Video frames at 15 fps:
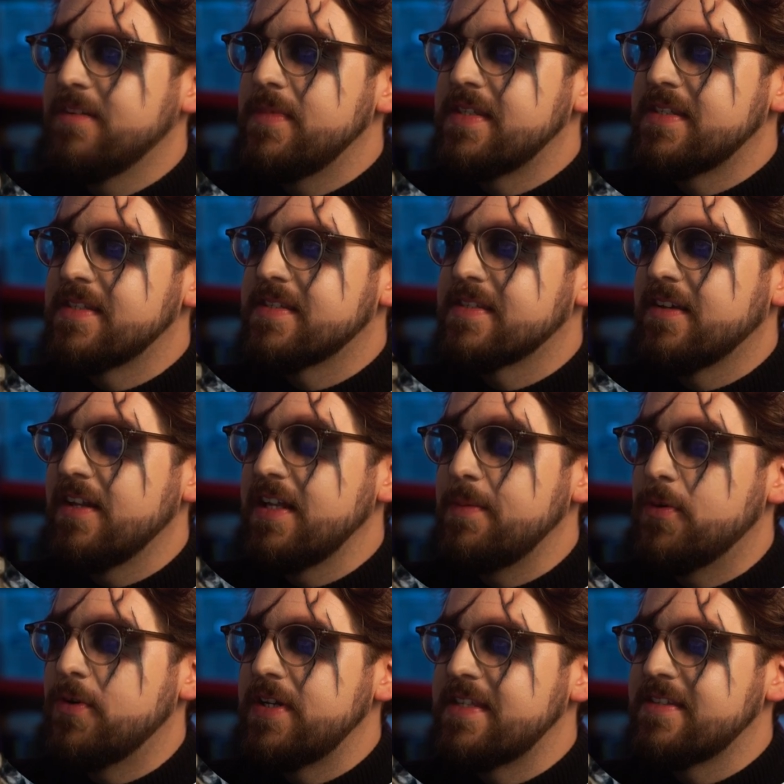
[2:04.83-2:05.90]
Mr. Scully
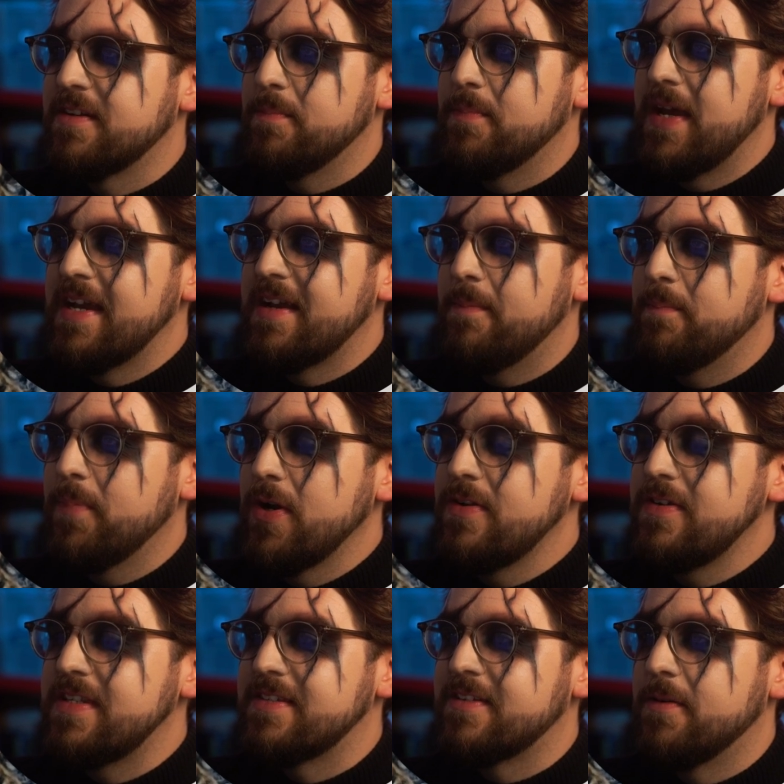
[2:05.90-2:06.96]
Boy, he's got a bag of
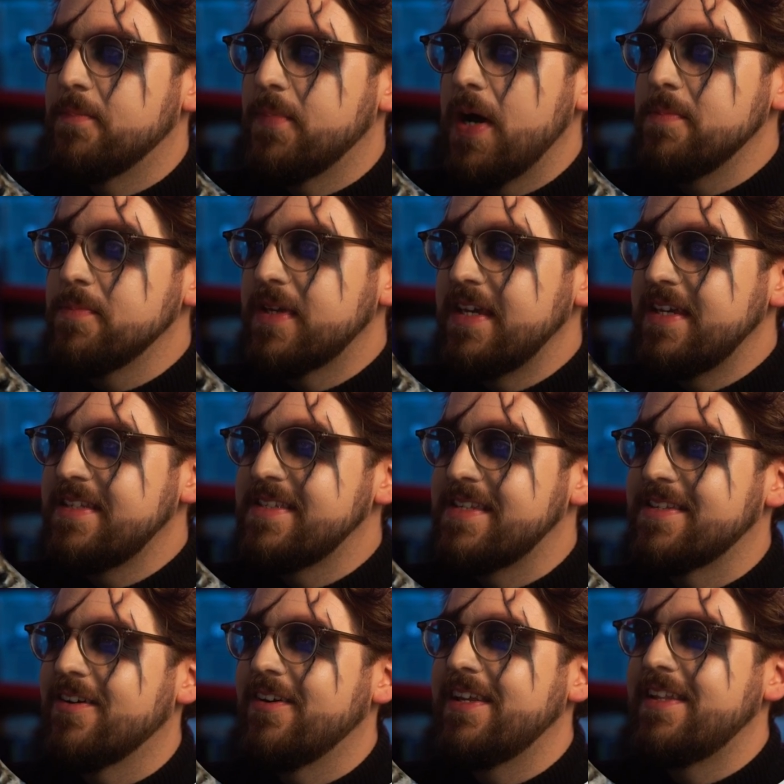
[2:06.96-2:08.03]
bones, he's got pumpkins,
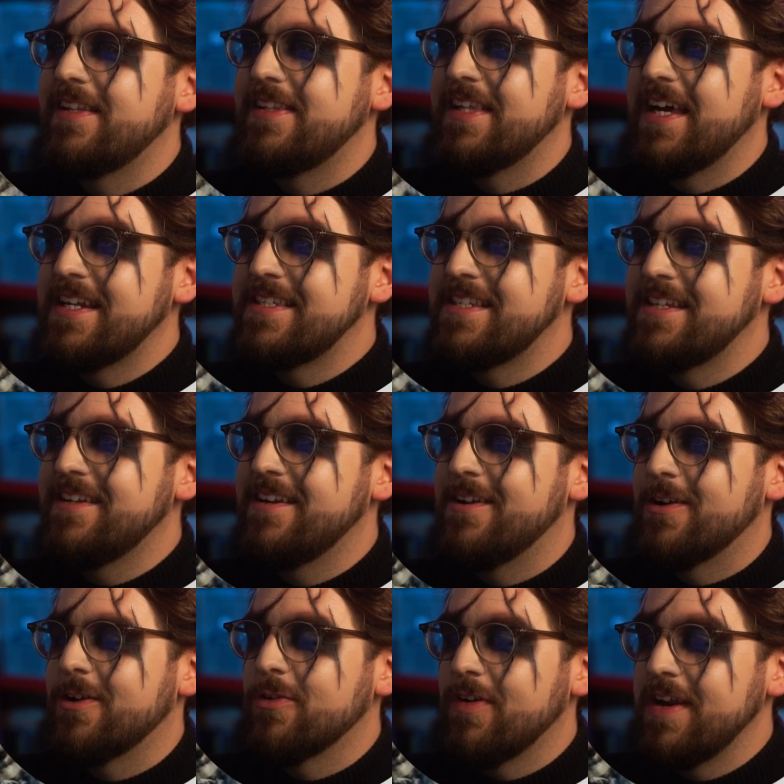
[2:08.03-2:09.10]
he's got a little lantern and
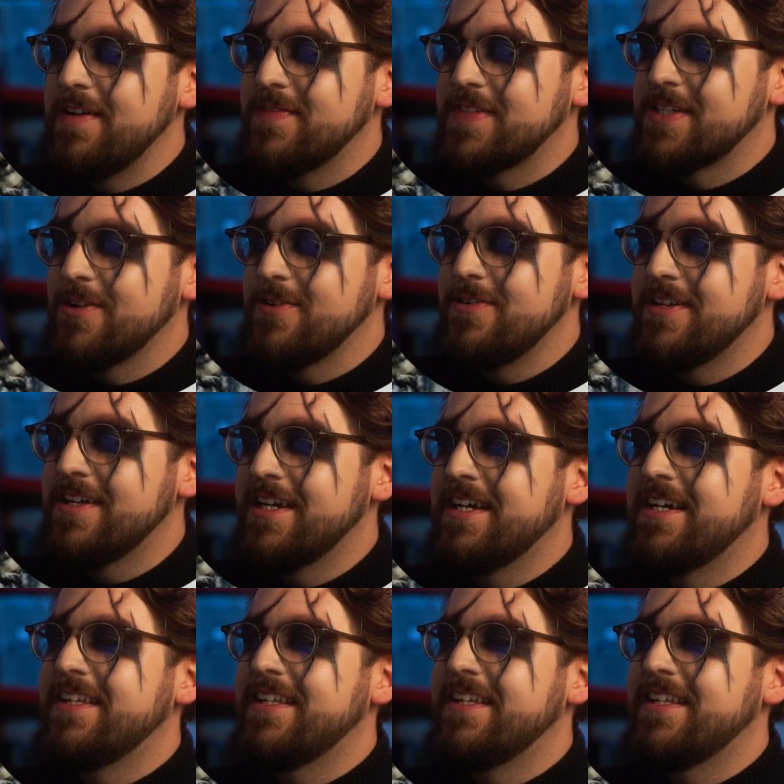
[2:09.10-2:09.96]
a gravestone.